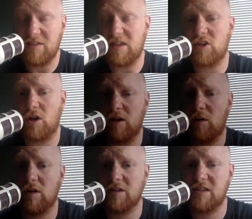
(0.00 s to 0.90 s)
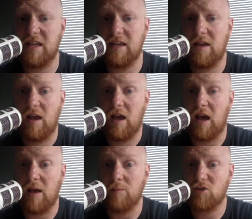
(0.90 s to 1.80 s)
there's high quality
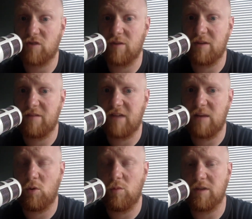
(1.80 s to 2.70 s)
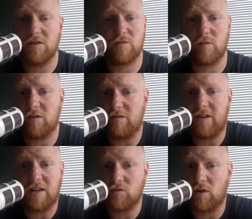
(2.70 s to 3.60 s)
streaming available because we've got
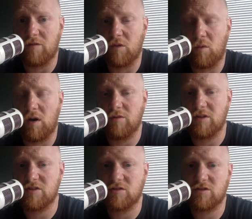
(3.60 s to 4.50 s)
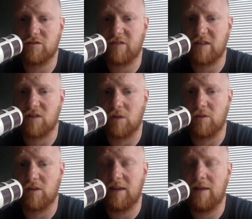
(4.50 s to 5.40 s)
fans all over the world. It's not just fans
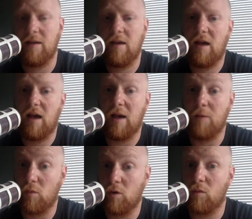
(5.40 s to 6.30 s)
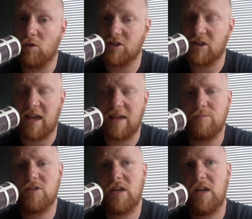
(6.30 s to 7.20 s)
locally who want to watch the
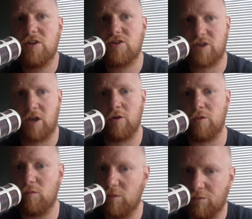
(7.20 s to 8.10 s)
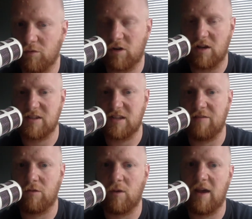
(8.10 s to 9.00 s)
games. So we're broadcasting
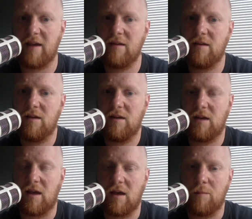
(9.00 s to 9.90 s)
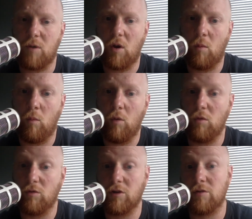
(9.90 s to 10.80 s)
everywhere. And what
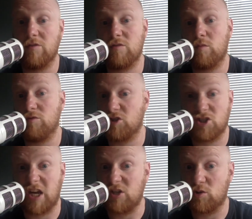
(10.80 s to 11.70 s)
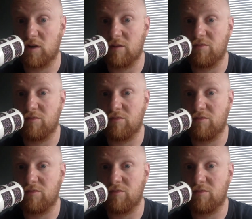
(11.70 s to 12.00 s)
we'll do is we'll just change to another